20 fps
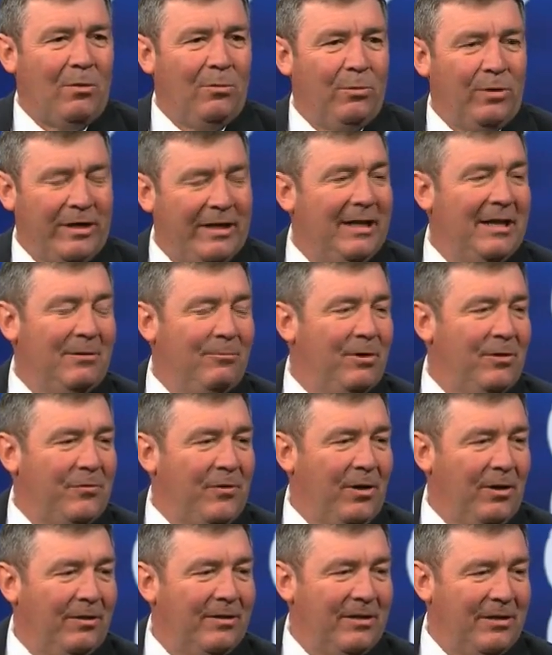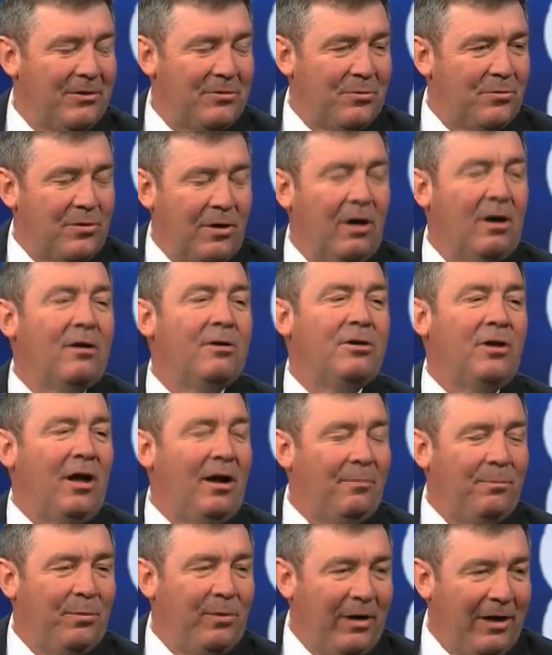we're dealing with all the issues. Our
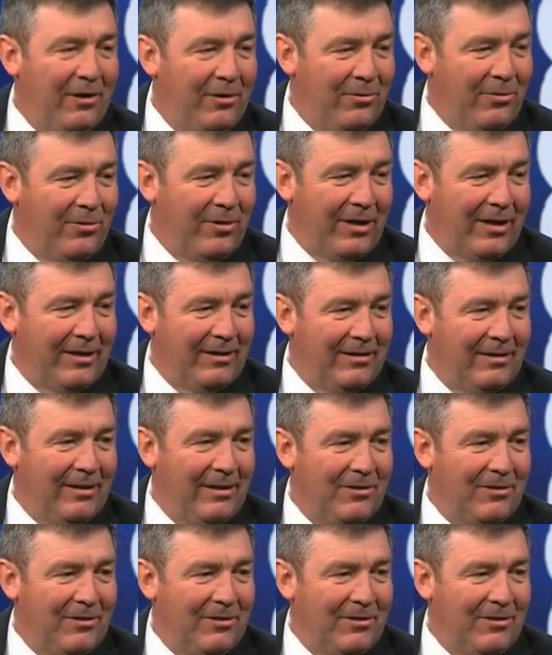top priority